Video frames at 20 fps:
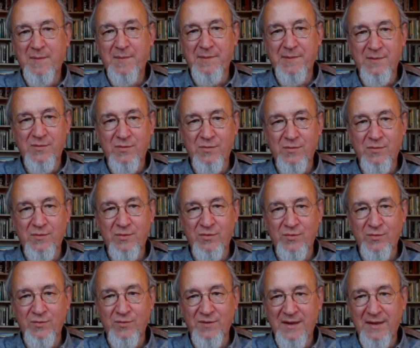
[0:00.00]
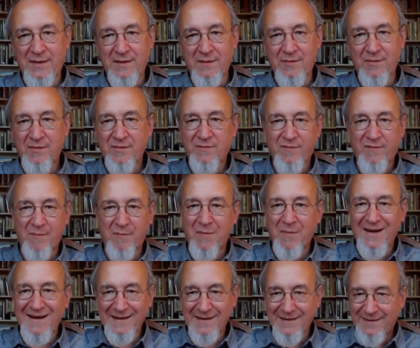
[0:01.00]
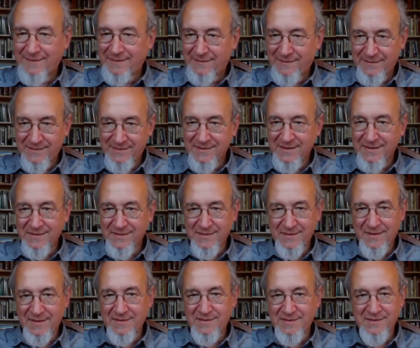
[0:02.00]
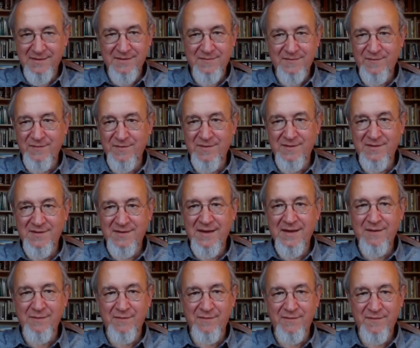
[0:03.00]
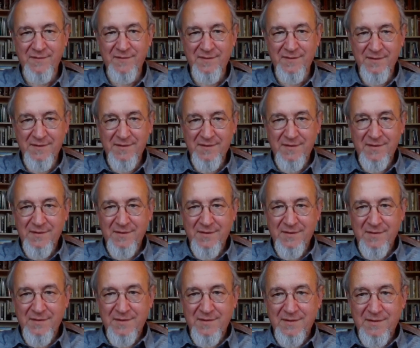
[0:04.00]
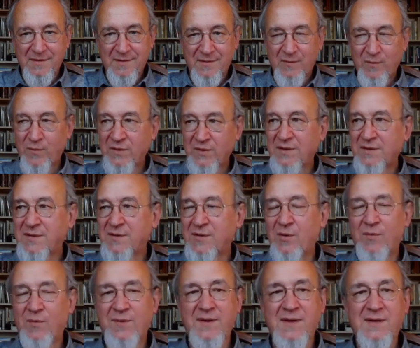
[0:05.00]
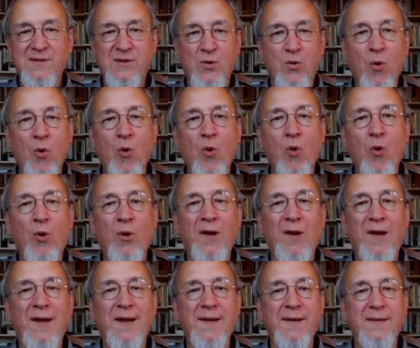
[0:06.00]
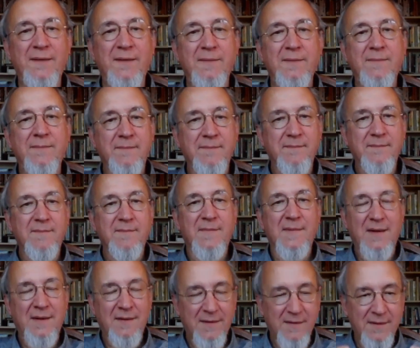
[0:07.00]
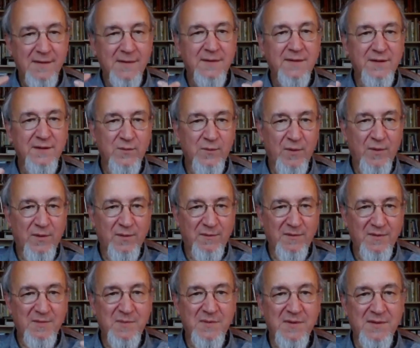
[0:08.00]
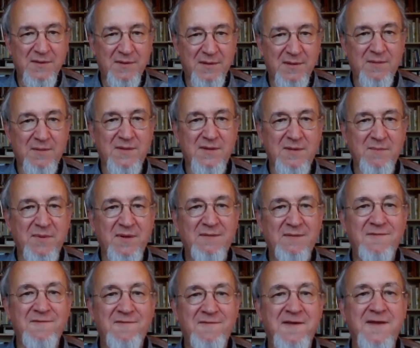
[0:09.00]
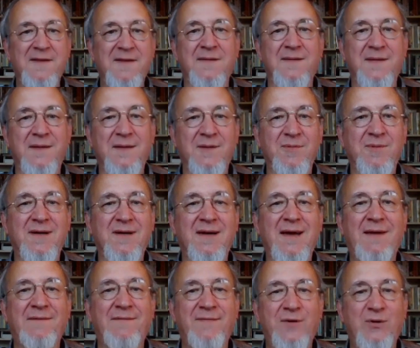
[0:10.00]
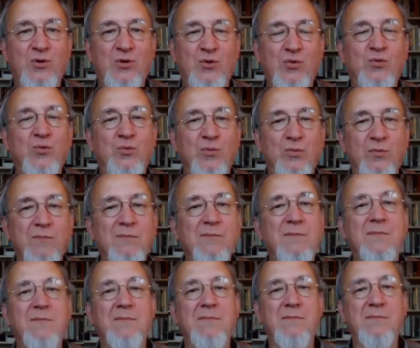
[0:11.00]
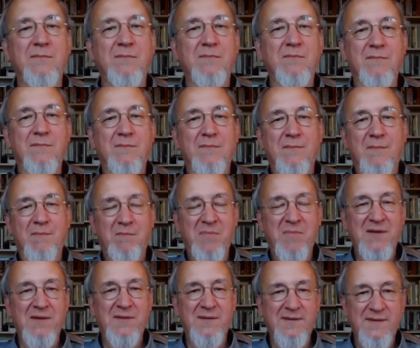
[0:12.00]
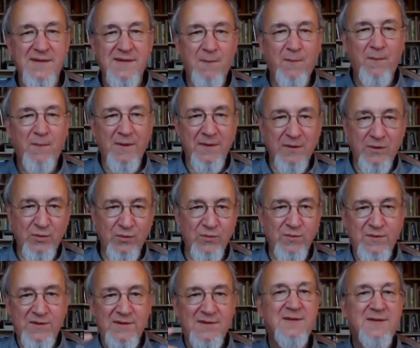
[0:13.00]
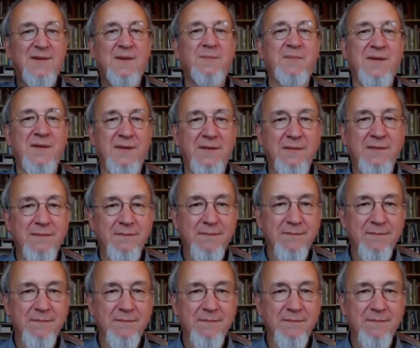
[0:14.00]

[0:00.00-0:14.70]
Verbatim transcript: people who do that, not for money, essentially, just for the sake of what is known as calling the English word, which means that you simply feel that you have to be someone, do something.